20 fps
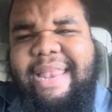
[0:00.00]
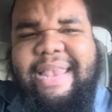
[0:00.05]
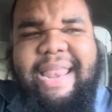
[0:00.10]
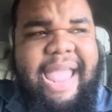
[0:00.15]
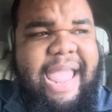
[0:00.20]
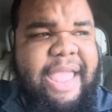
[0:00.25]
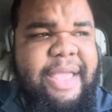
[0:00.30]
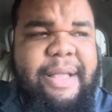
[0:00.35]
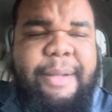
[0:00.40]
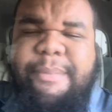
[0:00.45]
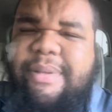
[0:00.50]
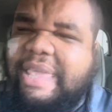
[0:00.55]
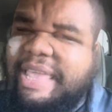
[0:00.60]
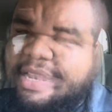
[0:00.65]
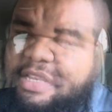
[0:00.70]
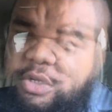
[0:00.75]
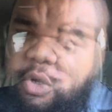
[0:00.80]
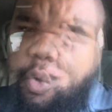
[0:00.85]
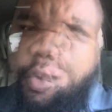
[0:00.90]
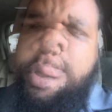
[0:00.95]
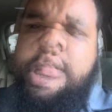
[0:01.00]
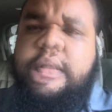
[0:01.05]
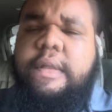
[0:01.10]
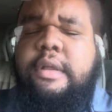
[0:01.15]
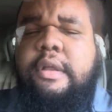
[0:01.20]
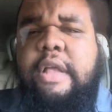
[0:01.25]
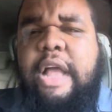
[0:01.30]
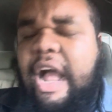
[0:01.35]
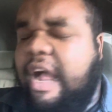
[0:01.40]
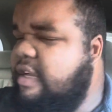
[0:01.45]
Dang, I'm gonna get to it.
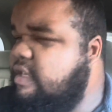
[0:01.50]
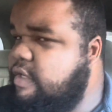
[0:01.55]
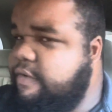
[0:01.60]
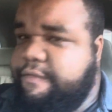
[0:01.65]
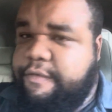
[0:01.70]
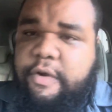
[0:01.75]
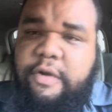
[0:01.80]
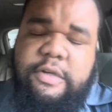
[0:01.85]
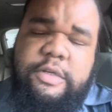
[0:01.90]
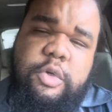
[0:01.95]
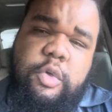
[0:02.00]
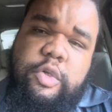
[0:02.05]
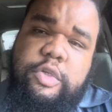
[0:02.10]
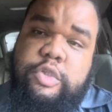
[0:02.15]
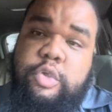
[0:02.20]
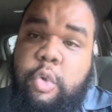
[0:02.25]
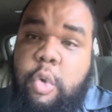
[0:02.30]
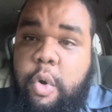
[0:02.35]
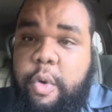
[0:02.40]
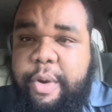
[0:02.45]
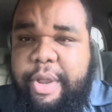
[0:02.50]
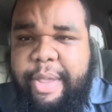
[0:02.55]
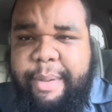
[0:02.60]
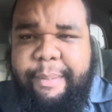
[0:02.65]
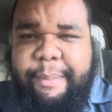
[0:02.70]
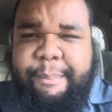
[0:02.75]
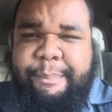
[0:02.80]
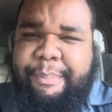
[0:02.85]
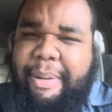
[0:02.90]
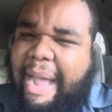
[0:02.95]
Controversial
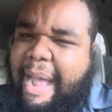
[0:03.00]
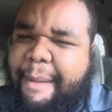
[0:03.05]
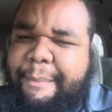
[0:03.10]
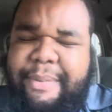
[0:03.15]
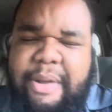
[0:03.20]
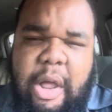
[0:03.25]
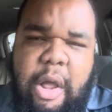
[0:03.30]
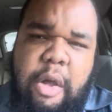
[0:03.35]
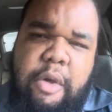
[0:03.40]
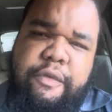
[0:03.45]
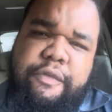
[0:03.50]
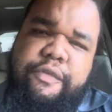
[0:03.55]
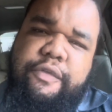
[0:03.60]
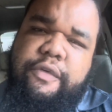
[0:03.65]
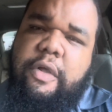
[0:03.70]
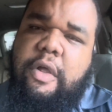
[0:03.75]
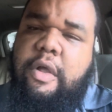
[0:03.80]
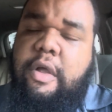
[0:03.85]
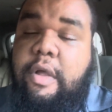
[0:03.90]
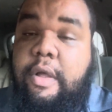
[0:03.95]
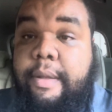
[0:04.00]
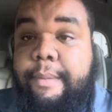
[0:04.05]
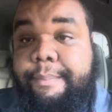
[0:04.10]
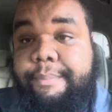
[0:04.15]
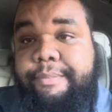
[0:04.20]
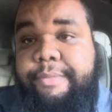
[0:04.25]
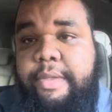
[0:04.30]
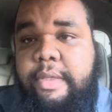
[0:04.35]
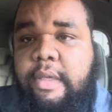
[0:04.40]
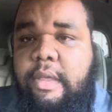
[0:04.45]
story popped off um